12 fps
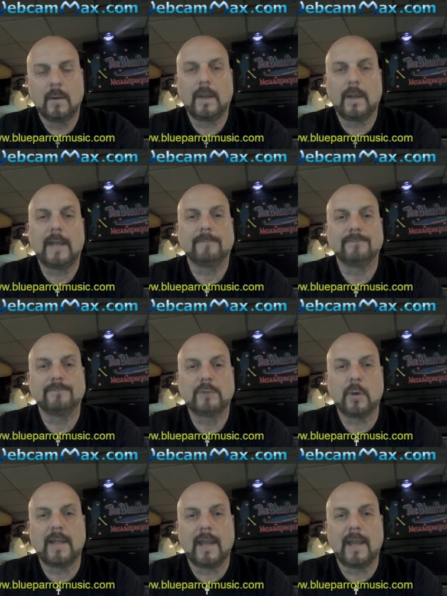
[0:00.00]
Okay,
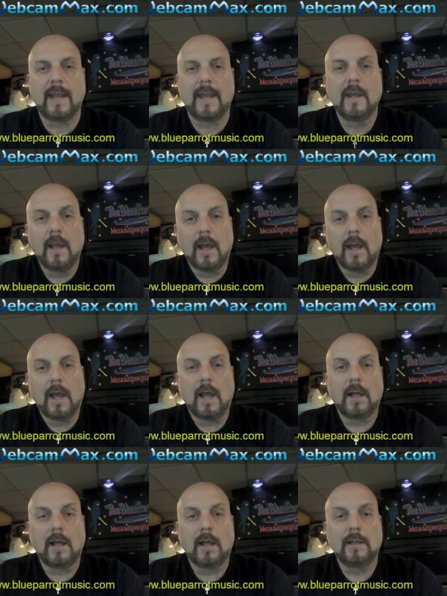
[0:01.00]
joke of the day.
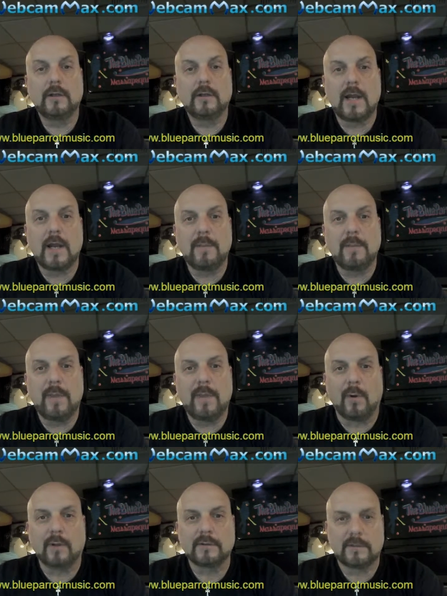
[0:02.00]
Uh, little Johnny Big
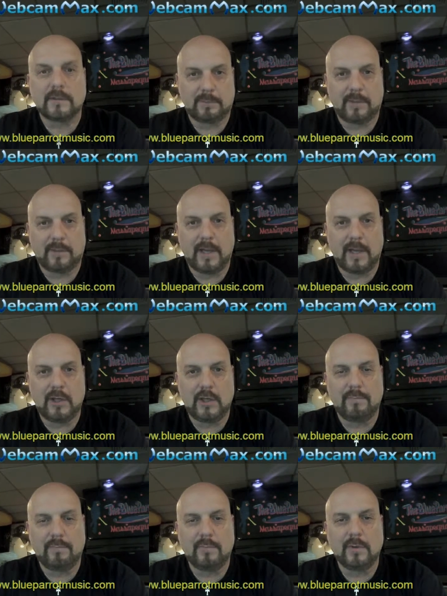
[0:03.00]
Balls is
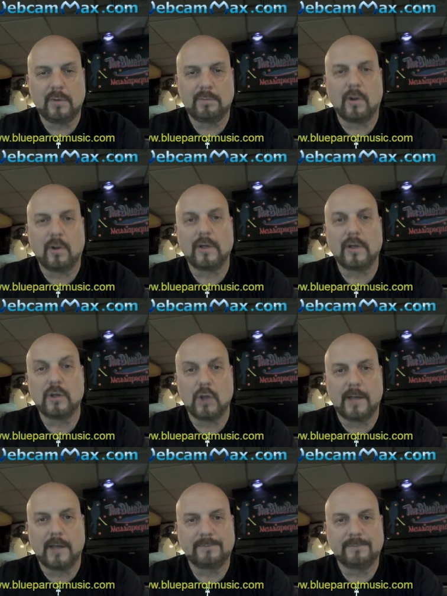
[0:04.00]
playing with his ball in his
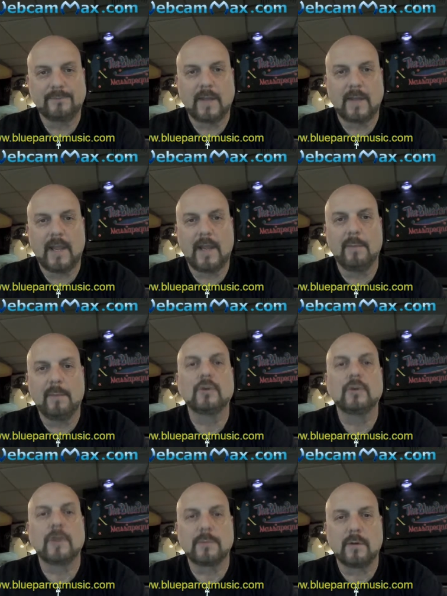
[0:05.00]
yard, and the
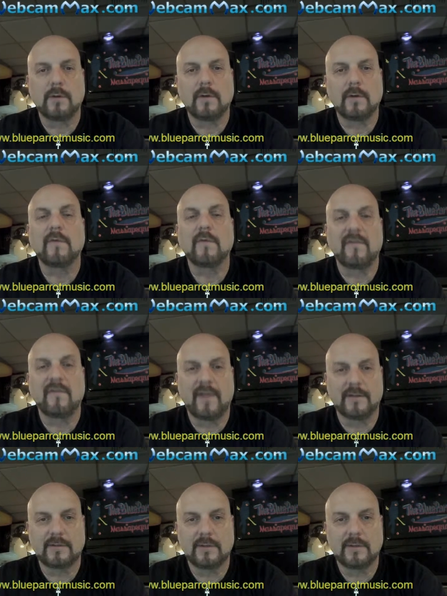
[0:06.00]
ball jumps over, goes over the
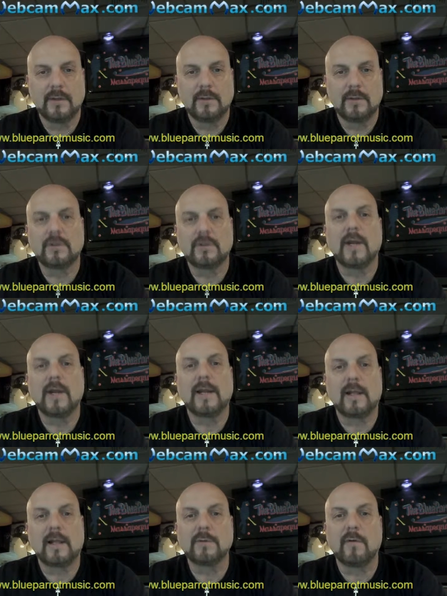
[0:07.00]
fence. So Johnny
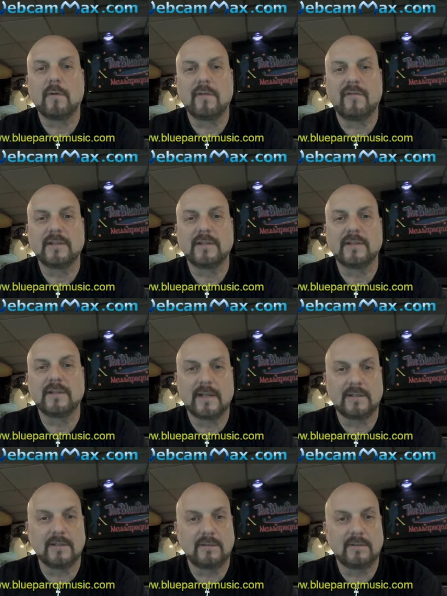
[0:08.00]
climbs over the fence,
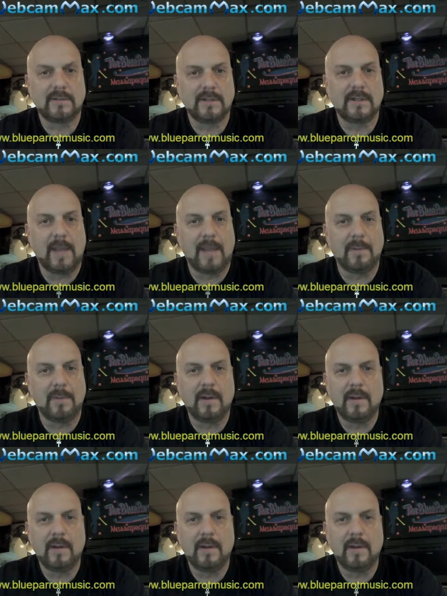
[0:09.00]
gets it, sees the neighbor.